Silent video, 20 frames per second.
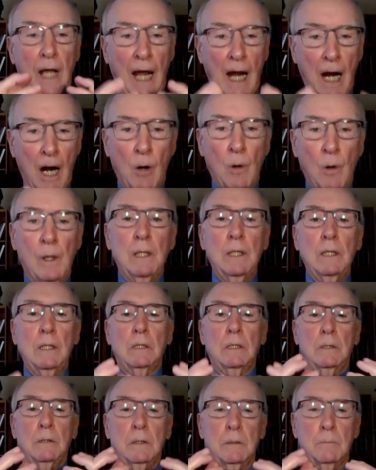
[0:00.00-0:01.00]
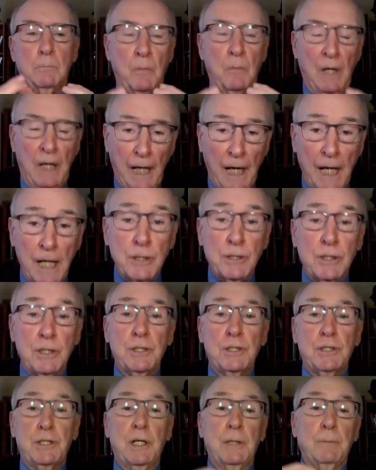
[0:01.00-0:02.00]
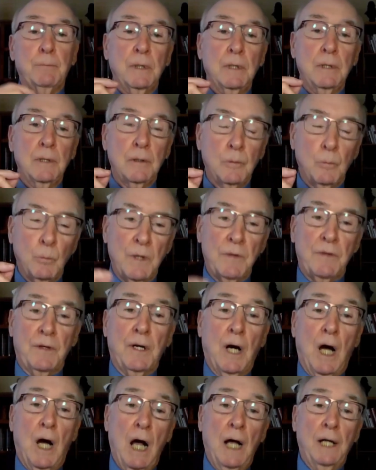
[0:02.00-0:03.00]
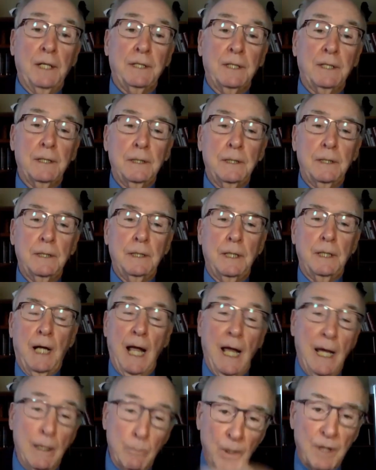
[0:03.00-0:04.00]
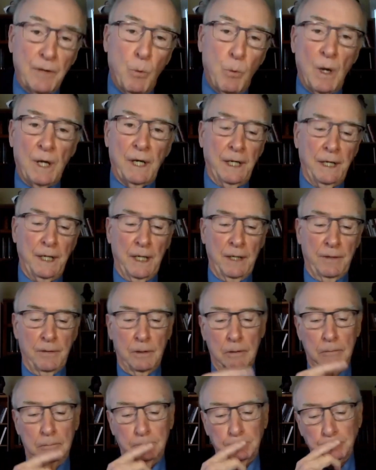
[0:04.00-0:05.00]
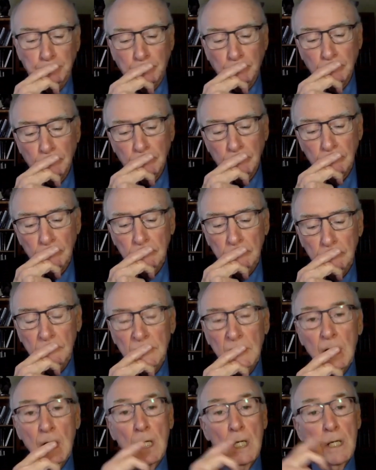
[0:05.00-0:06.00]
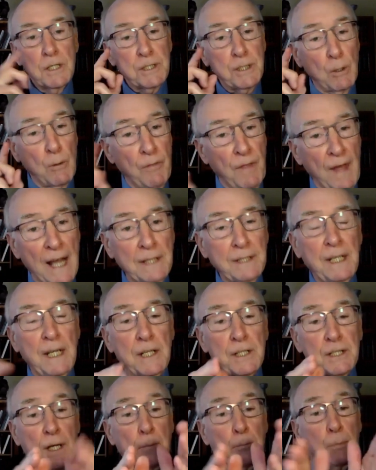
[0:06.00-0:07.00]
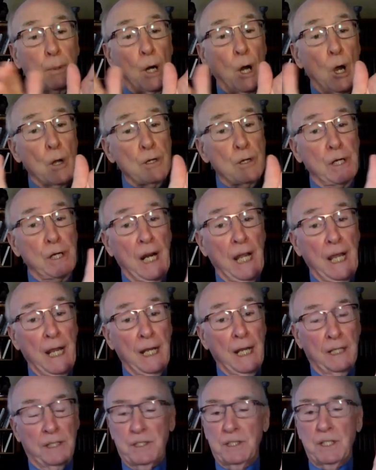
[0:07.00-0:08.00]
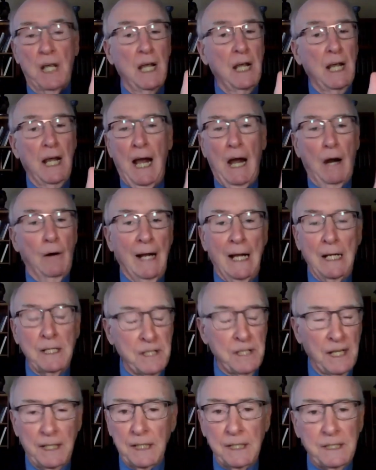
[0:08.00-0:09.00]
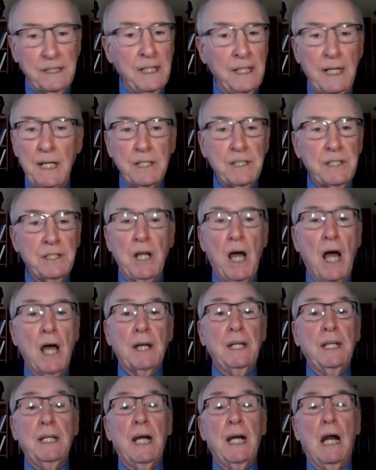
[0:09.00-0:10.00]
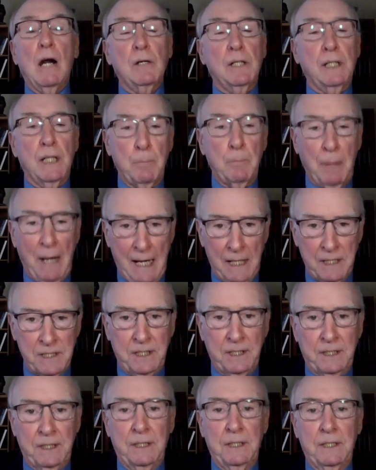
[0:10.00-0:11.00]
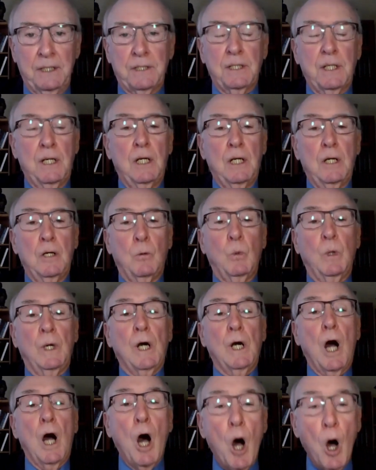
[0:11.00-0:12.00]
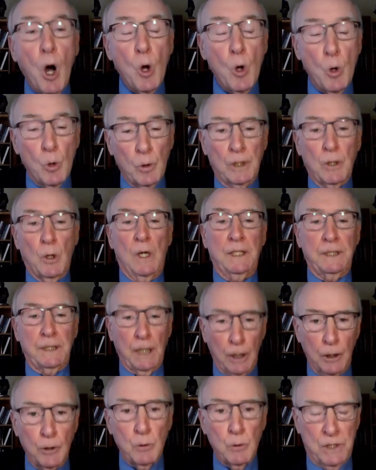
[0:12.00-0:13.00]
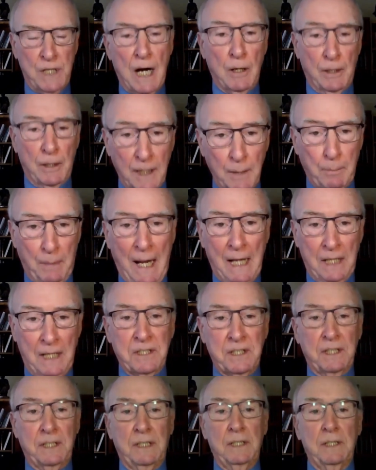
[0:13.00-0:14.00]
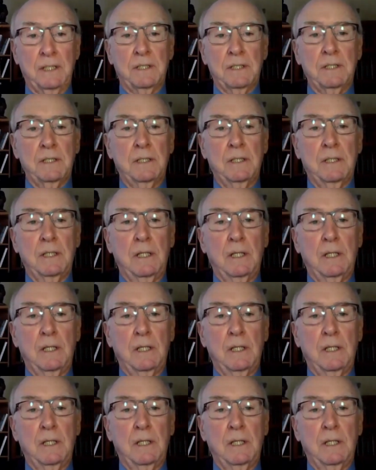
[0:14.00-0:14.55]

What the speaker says: our relationship with God and with one another. So that is a broader lens. Our identity is not in our capacities. We're all going to lose our capacities